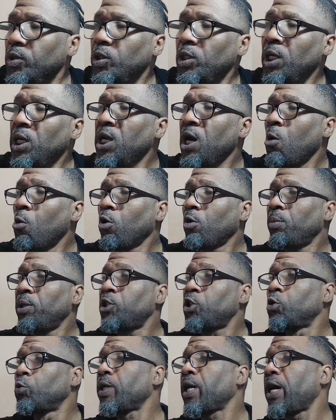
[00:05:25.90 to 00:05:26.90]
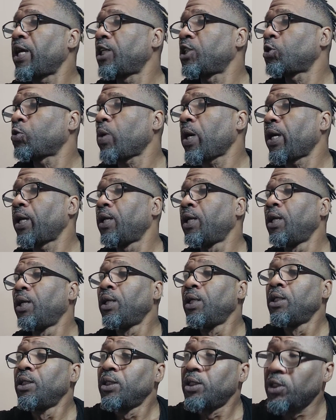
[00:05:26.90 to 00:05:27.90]
and I want to make sure we got this right.
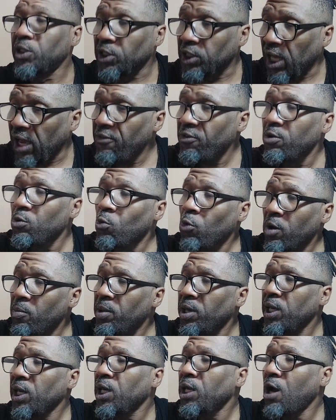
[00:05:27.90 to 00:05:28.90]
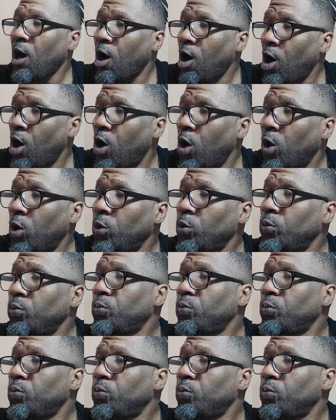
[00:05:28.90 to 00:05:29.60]
Seven women in all.